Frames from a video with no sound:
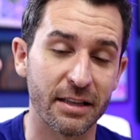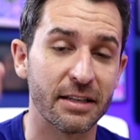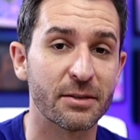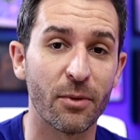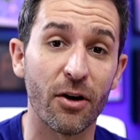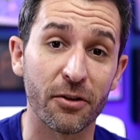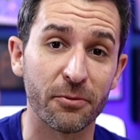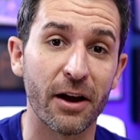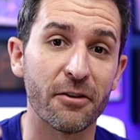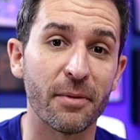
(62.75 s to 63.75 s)
and the smaller
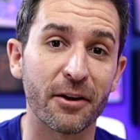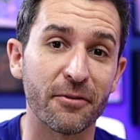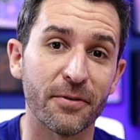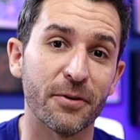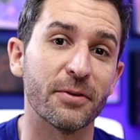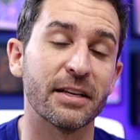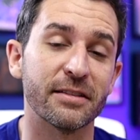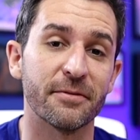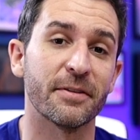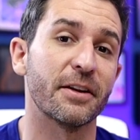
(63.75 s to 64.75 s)
round microphone
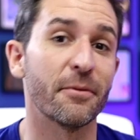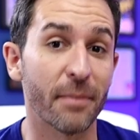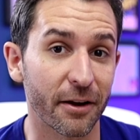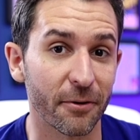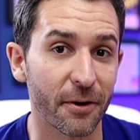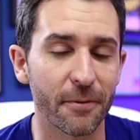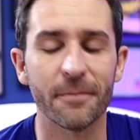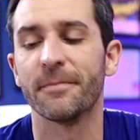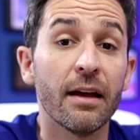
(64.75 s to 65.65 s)
is the VideoMicro.